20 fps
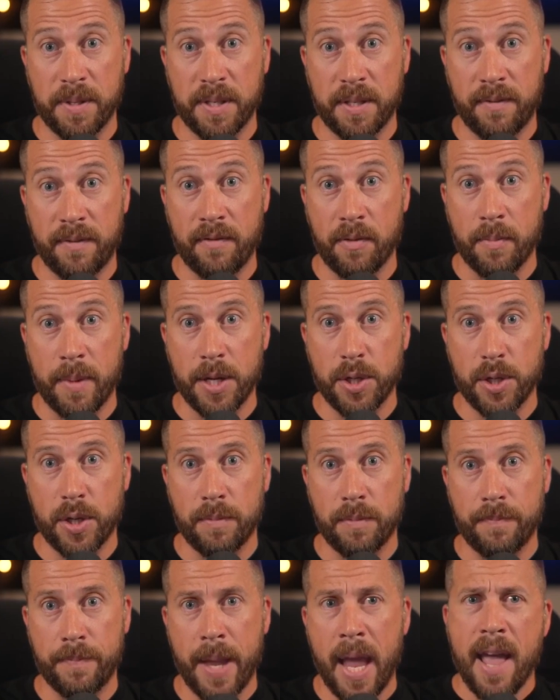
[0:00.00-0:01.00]
of information.
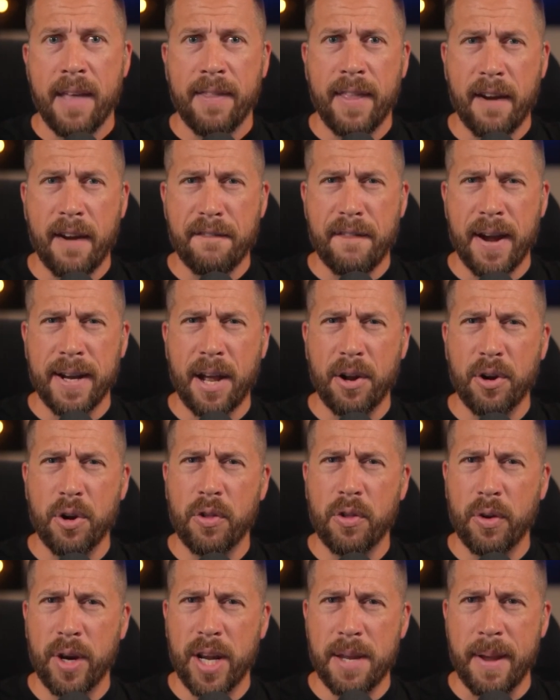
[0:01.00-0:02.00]
Then I find out
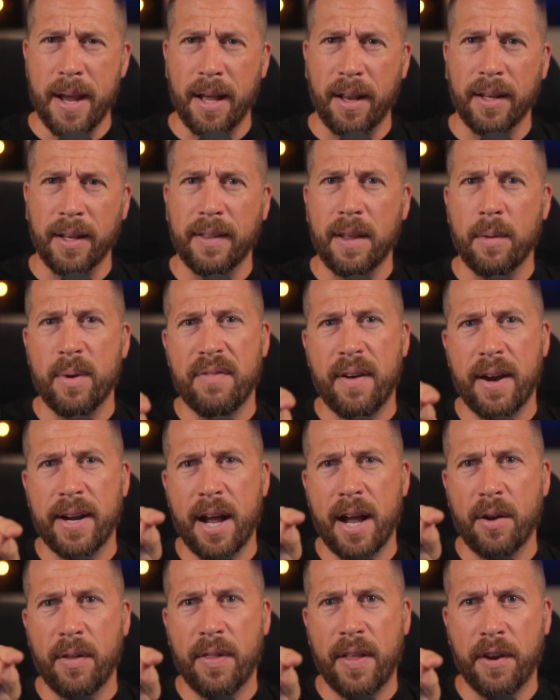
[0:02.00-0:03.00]
who they're emailing. Then we find
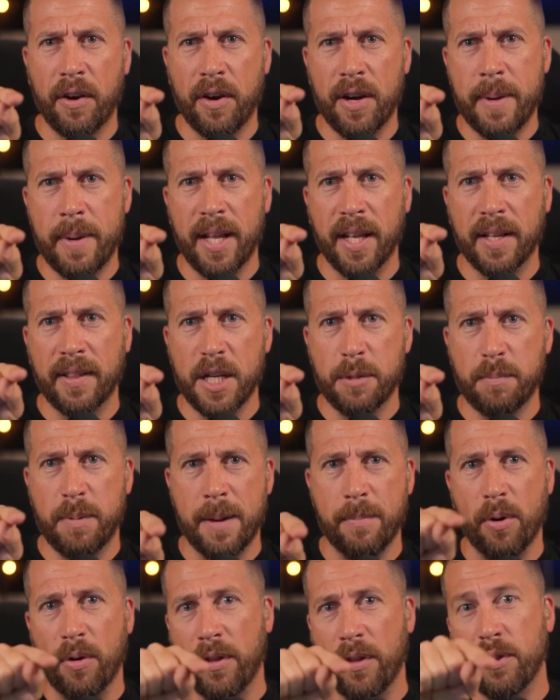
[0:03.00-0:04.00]
out that they're emailing these
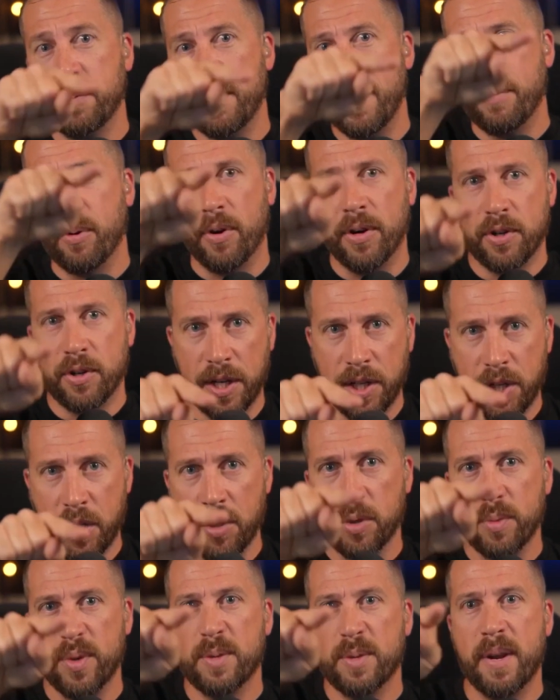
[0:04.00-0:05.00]
people. Those people are interesting
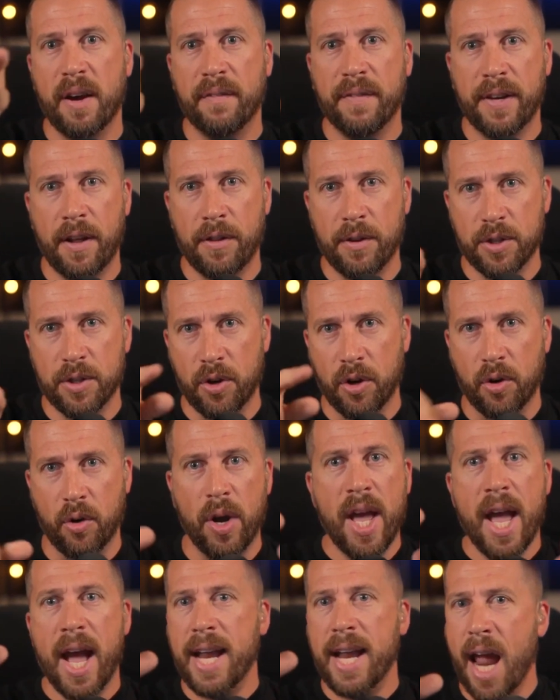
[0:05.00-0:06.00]
too. So we spin off another
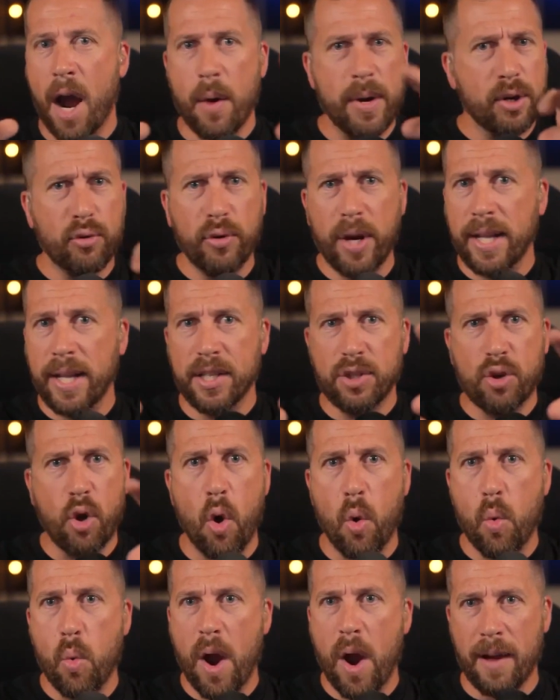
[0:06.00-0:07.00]
circle. And now we create this
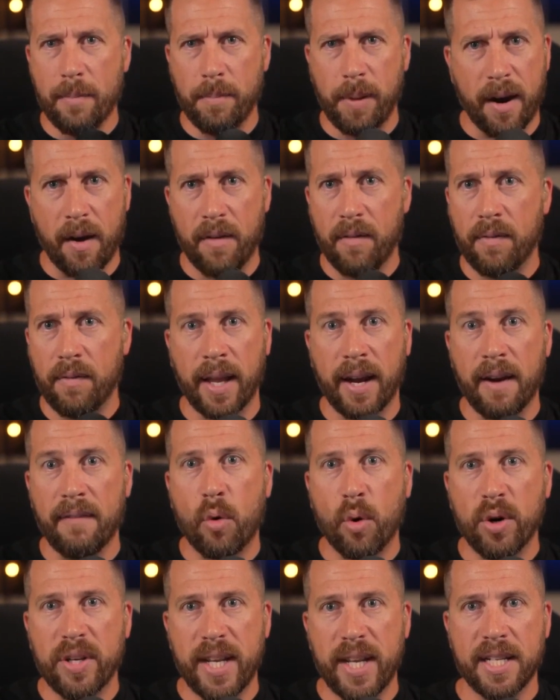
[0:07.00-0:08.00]
whole web like a
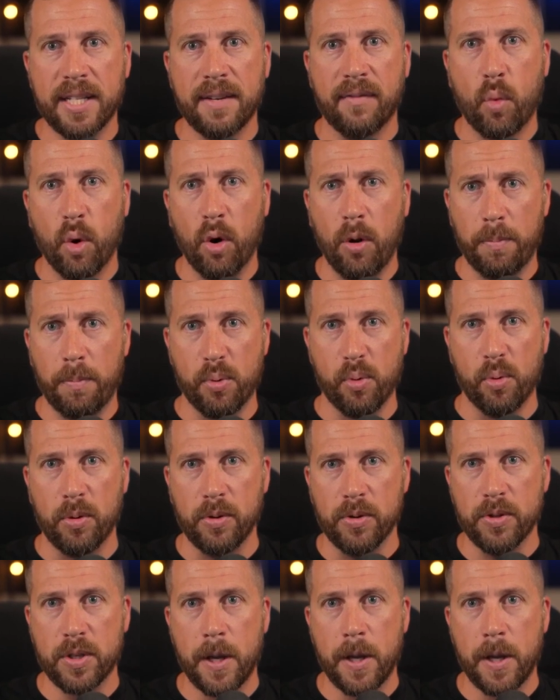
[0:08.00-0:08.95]
vortex of whirlpools